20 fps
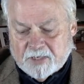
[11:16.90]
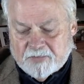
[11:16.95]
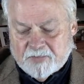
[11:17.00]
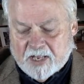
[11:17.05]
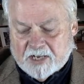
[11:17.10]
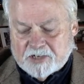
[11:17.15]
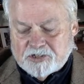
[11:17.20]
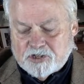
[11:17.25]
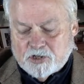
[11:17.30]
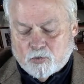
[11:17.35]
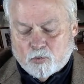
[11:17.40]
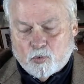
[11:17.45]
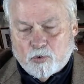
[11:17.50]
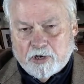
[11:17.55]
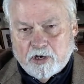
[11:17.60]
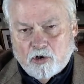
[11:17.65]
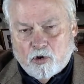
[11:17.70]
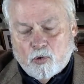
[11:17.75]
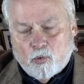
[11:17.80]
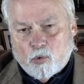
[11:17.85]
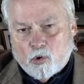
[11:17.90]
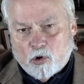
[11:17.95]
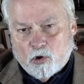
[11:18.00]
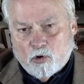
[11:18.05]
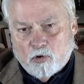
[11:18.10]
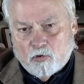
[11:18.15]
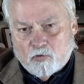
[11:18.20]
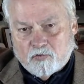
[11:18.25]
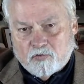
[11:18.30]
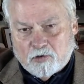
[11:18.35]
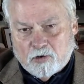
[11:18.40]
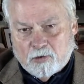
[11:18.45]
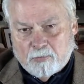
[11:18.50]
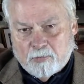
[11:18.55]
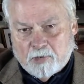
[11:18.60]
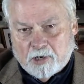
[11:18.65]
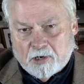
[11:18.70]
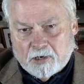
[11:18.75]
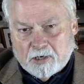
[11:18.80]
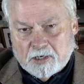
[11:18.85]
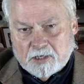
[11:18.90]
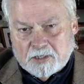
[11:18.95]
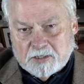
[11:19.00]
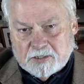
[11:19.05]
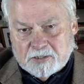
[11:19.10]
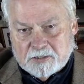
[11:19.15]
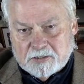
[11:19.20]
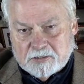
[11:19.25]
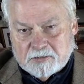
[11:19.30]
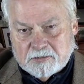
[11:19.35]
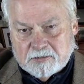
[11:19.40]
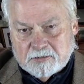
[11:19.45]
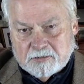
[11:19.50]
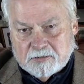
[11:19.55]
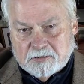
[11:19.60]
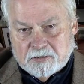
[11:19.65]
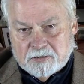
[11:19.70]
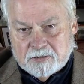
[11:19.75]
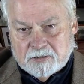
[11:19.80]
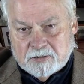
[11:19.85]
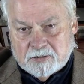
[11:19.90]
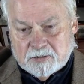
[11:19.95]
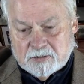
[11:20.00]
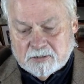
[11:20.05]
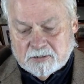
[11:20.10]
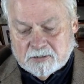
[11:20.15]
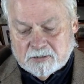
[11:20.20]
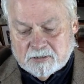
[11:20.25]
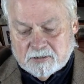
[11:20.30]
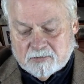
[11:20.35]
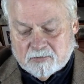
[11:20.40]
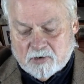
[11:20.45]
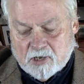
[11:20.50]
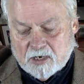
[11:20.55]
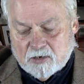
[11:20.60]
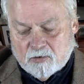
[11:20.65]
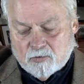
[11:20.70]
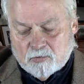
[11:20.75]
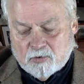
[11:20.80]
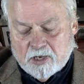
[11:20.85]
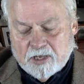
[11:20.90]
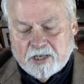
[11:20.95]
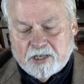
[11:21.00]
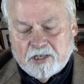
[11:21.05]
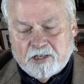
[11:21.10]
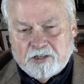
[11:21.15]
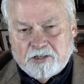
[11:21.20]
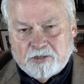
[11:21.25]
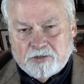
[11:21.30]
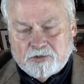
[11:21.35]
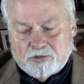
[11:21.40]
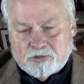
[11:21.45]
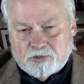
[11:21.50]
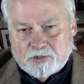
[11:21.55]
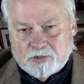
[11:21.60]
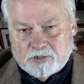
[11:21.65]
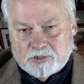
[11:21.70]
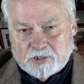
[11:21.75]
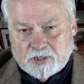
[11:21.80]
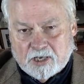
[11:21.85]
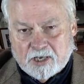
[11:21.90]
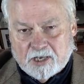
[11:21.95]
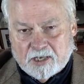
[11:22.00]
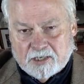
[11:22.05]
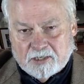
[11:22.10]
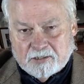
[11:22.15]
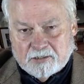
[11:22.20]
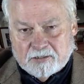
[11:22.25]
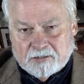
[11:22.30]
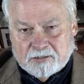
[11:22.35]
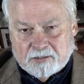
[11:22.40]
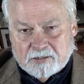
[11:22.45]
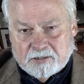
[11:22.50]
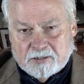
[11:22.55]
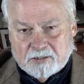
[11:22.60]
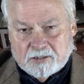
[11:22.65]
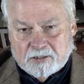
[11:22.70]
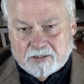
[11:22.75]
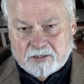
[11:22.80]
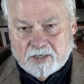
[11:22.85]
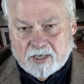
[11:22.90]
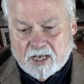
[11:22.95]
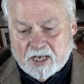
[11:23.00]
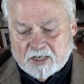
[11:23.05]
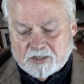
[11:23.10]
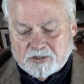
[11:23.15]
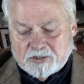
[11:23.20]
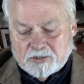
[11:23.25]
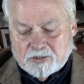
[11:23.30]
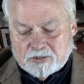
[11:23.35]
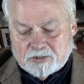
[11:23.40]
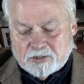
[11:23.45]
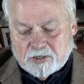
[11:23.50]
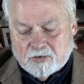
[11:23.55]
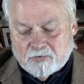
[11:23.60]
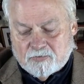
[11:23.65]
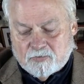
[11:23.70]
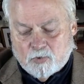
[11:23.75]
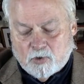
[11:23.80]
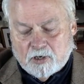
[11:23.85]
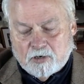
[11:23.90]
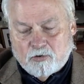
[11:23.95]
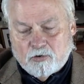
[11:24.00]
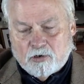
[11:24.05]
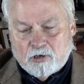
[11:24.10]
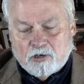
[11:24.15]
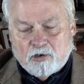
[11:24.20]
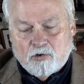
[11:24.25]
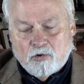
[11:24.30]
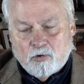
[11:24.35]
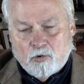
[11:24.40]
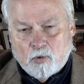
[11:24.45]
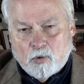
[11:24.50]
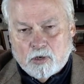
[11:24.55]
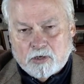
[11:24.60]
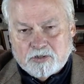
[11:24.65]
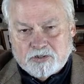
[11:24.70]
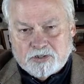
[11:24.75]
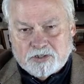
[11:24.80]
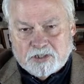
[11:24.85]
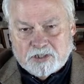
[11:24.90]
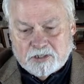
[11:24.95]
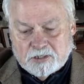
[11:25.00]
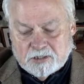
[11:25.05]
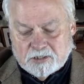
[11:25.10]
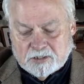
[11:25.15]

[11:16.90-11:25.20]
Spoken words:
That's the real world for Americans. Ronald Reagan used to say, you ask yourself one critical question.